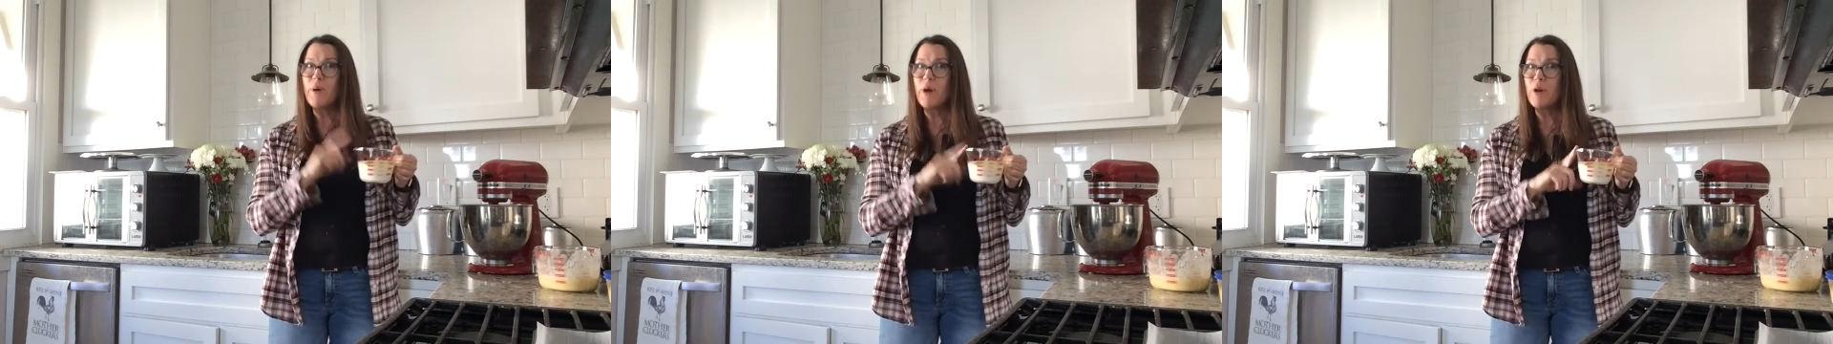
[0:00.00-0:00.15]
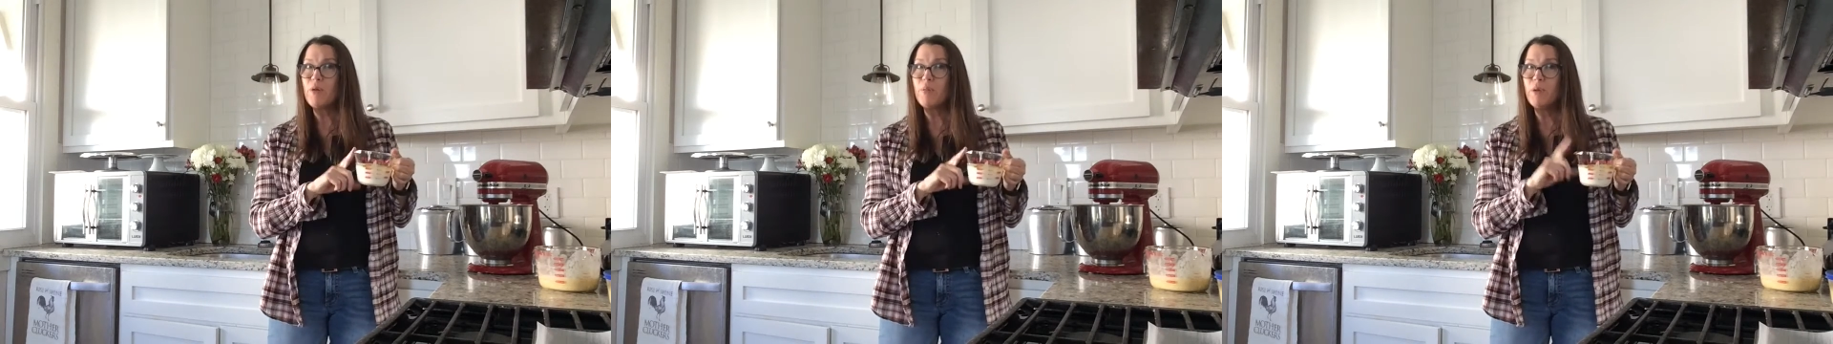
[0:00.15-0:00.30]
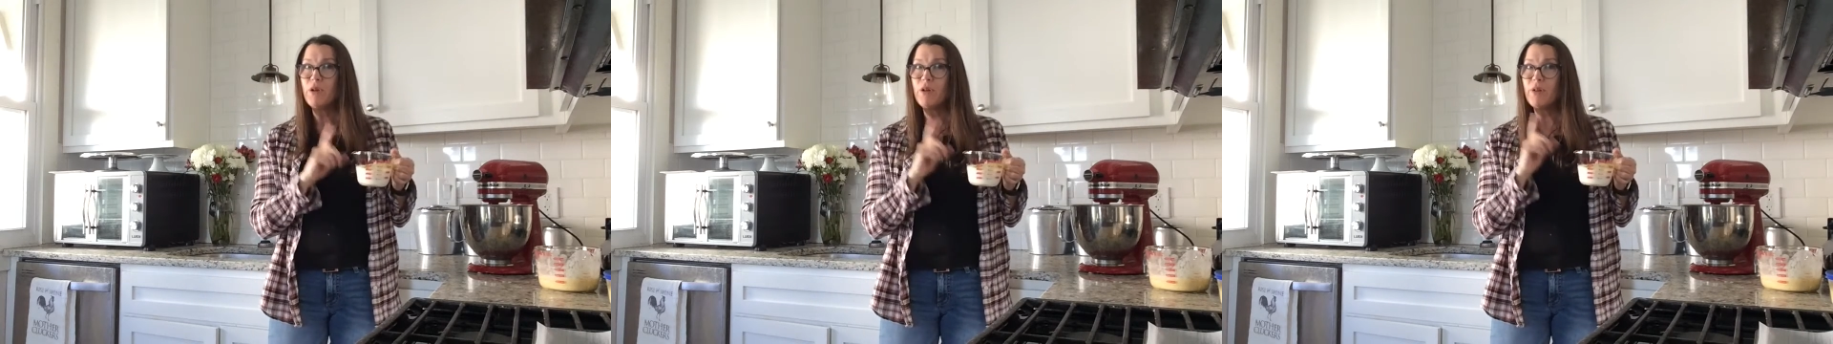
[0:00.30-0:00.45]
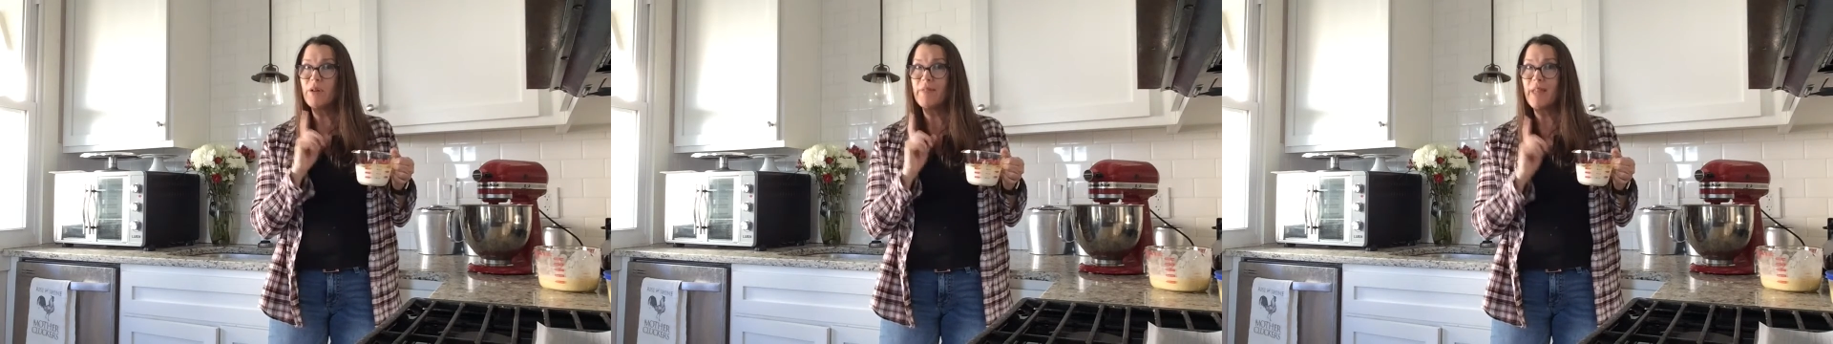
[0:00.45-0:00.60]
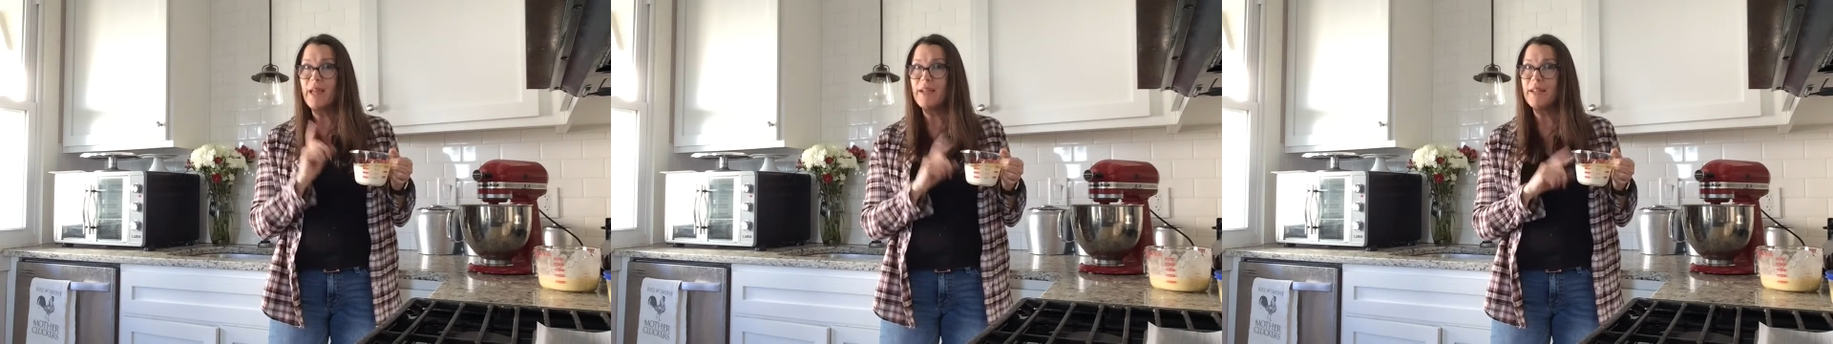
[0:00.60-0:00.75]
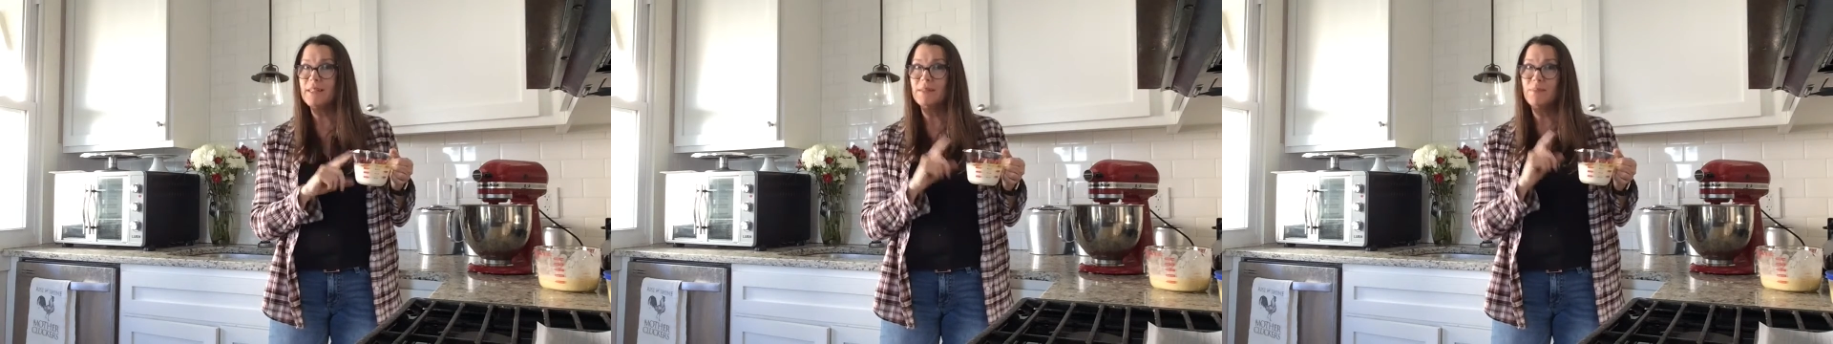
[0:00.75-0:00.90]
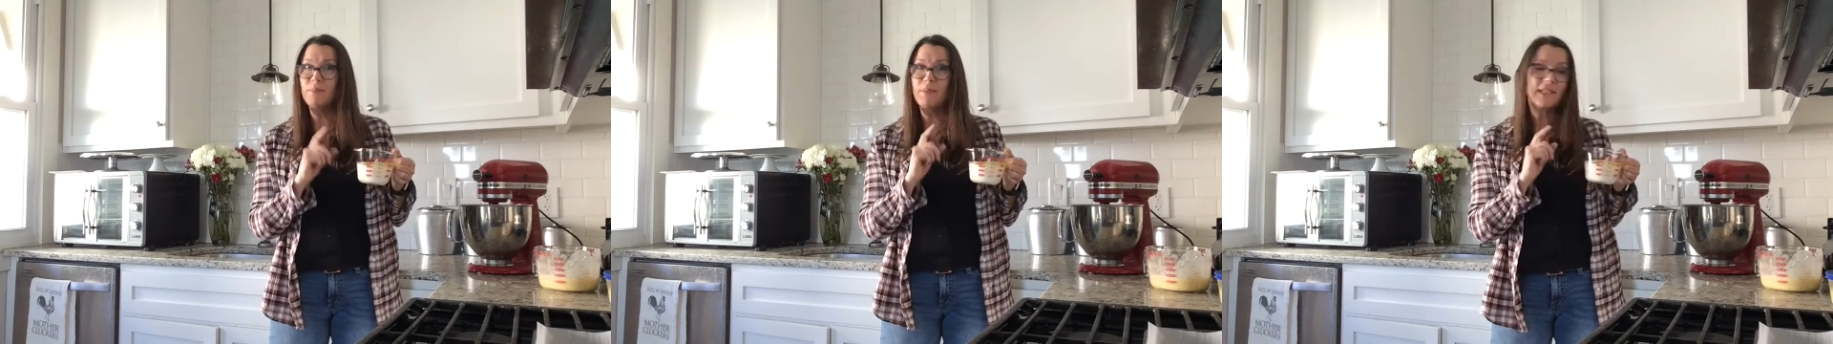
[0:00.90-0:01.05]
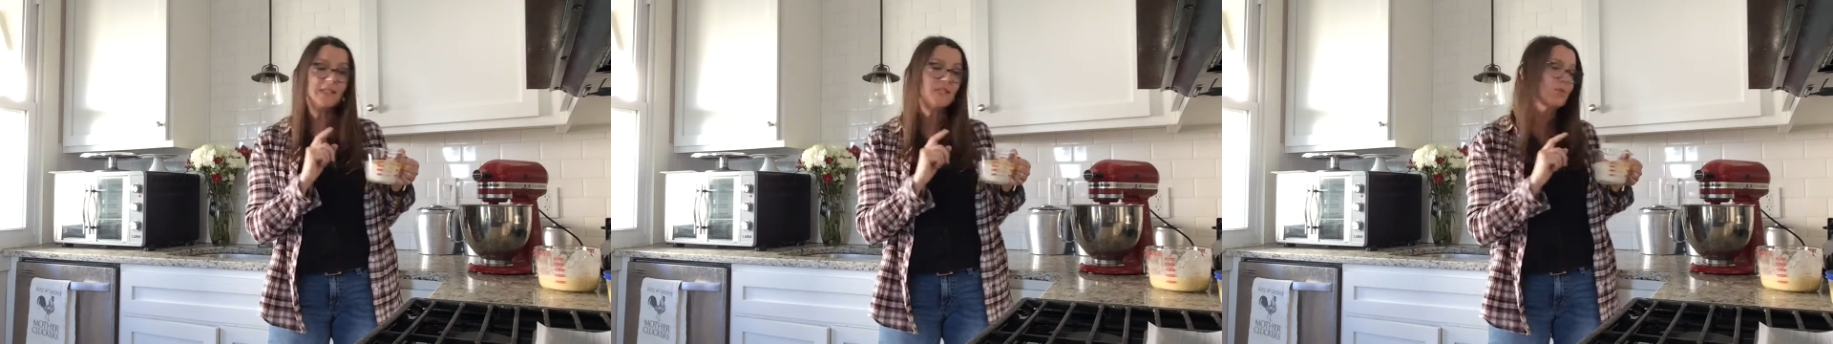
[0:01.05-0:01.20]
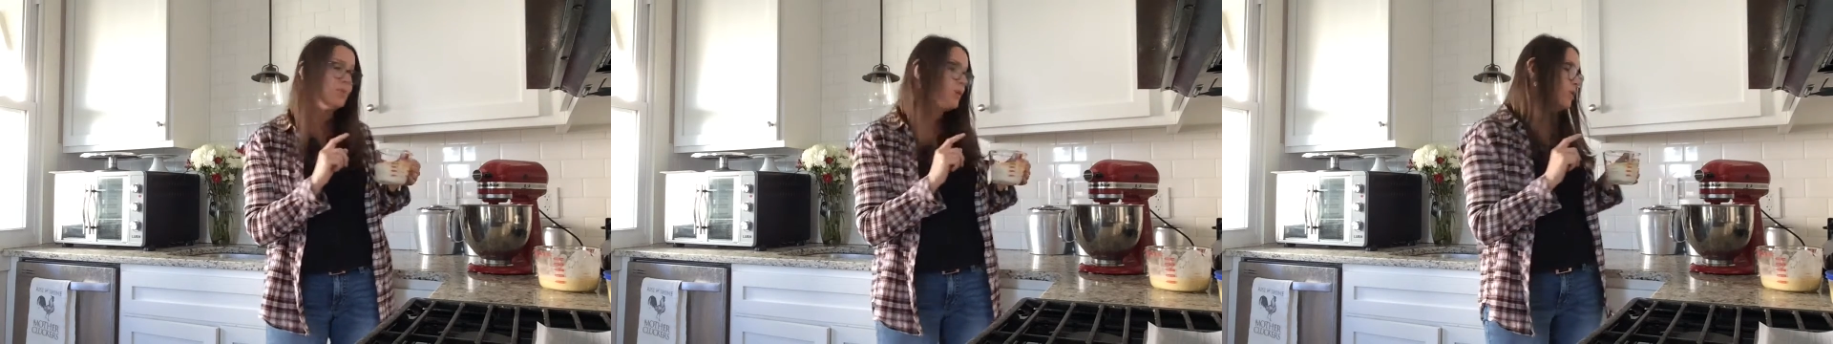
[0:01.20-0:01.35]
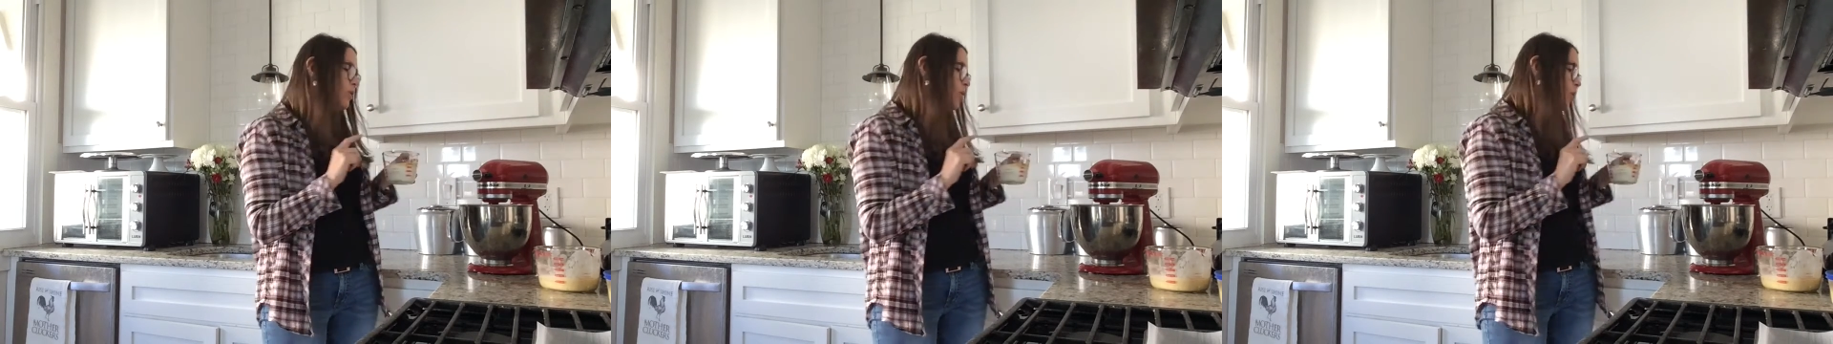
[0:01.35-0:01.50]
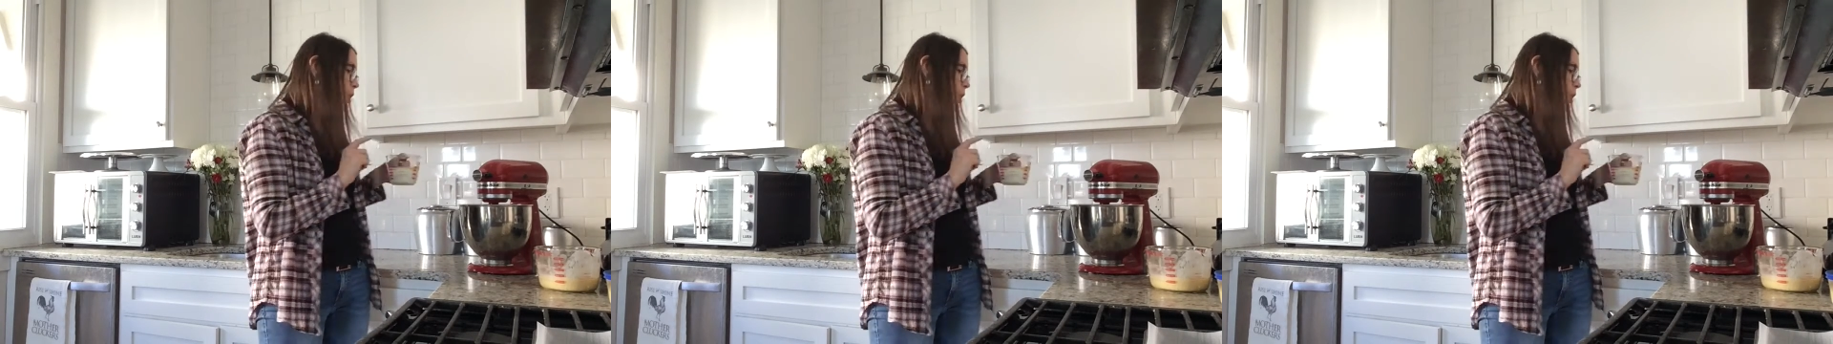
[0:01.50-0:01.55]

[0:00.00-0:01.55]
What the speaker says: buttermilk that is mixed with